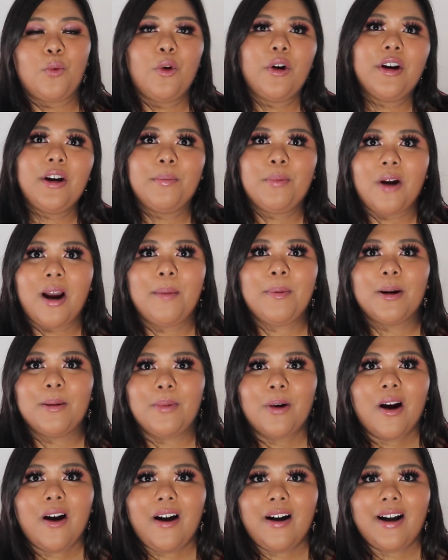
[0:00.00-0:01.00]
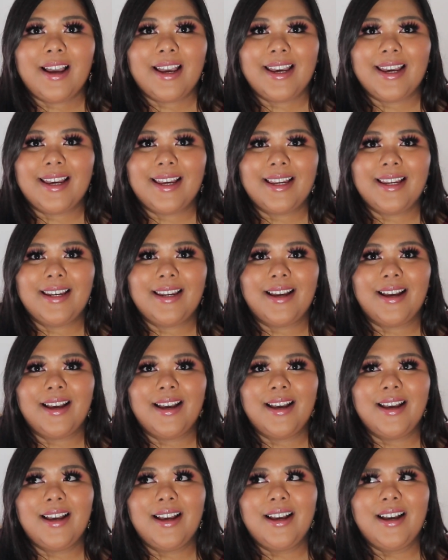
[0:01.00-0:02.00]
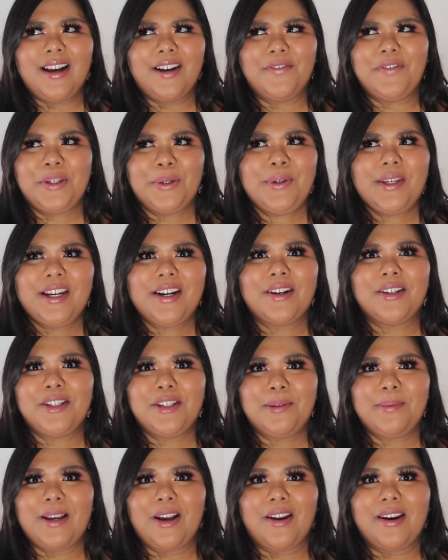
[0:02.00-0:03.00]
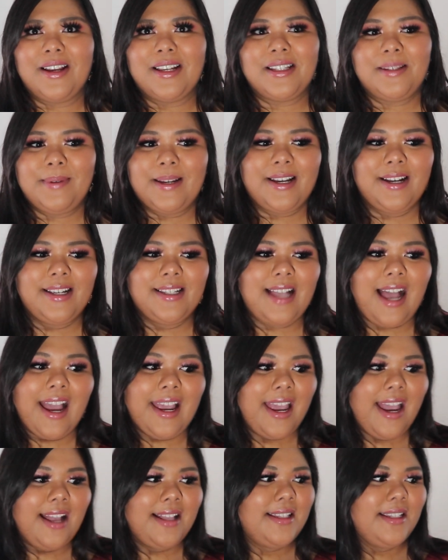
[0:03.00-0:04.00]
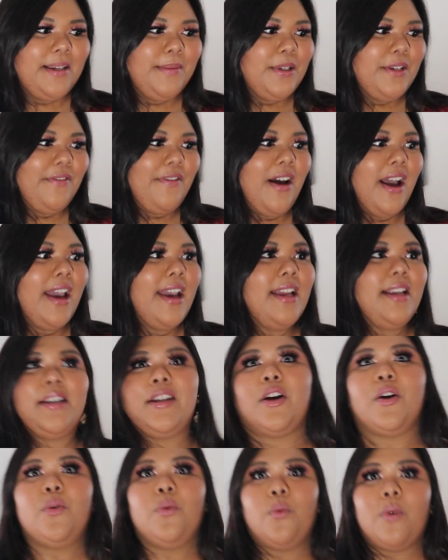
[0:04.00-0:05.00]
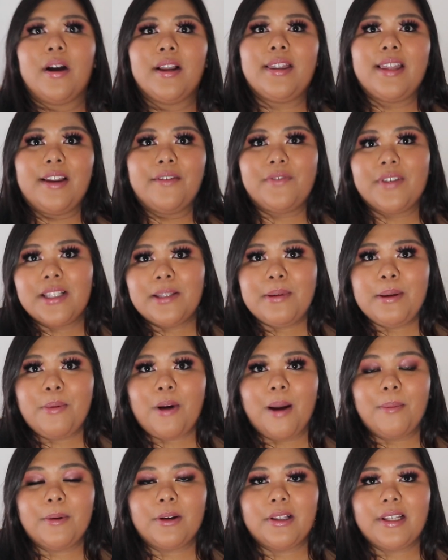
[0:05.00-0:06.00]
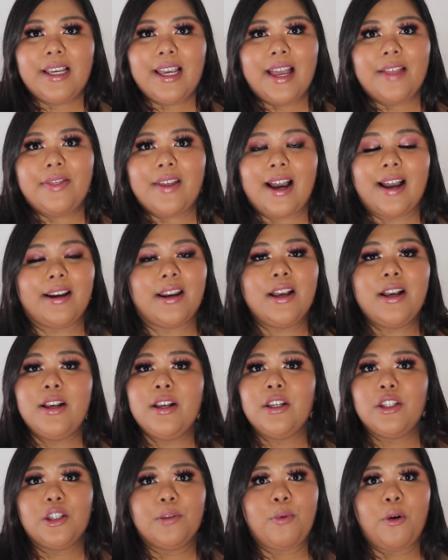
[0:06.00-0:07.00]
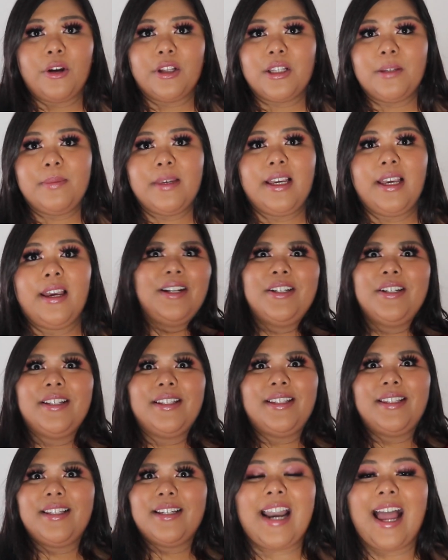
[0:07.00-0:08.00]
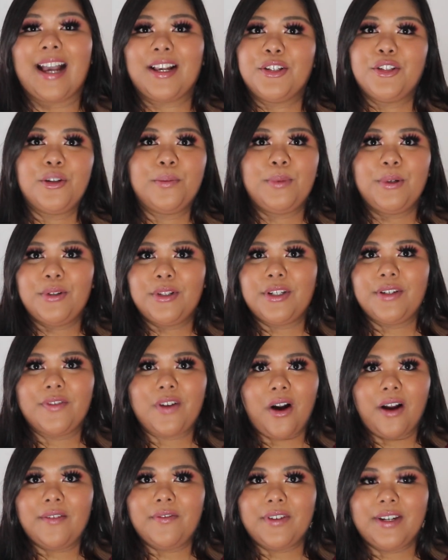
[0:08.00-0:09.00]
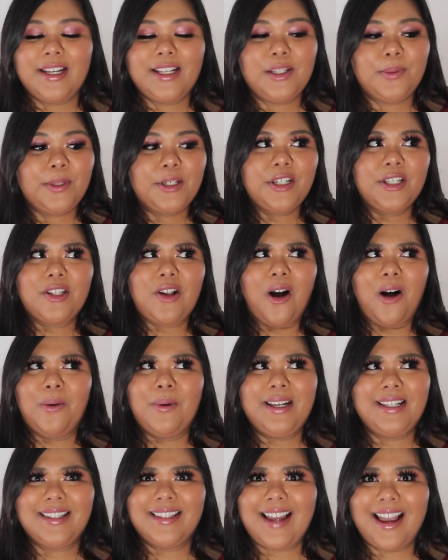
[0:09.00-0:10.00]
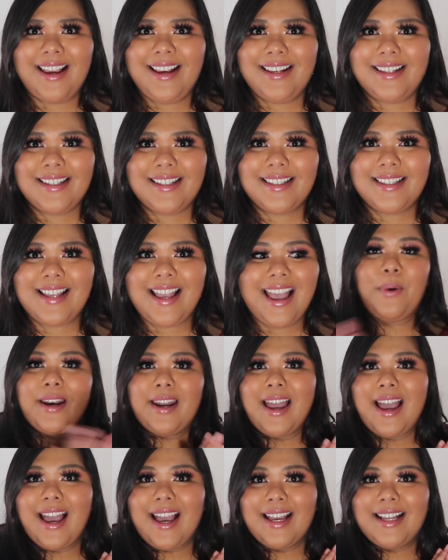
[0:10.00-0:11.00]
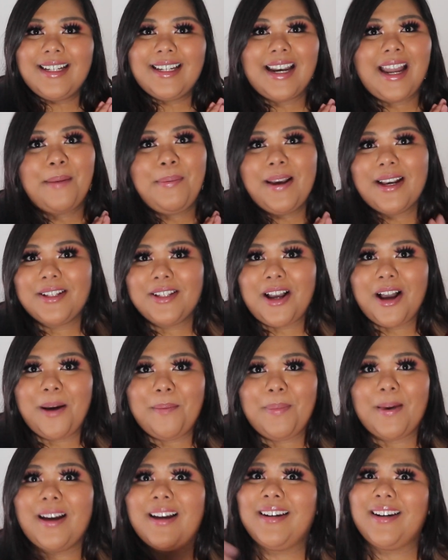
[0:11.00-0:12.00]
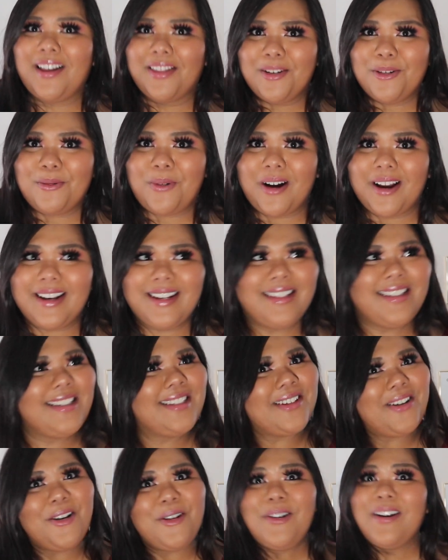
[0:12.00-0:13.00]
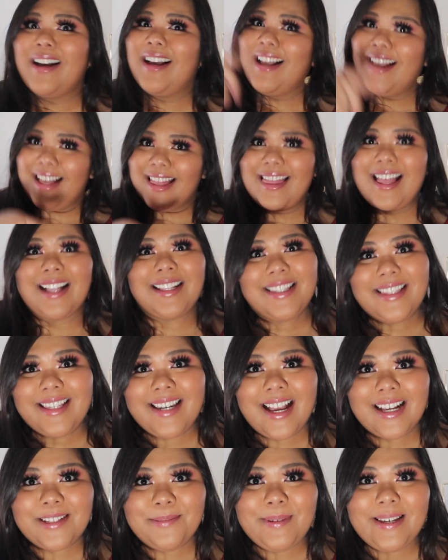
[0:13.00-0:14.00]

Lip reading: worn a proper bra in a few years, to be honest, because I can't seem to find one that fits me properly and that supports me. Just an extra boost of confidence, which is always nice. Went ahead and I picked up another one, so that's the next